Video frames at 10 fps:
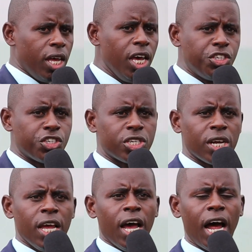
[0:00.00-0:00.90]

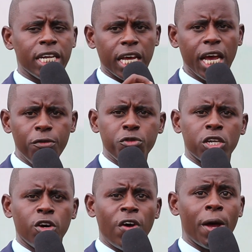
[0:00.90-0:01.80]
Each and every
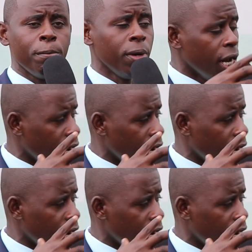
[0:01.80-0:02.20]
one of them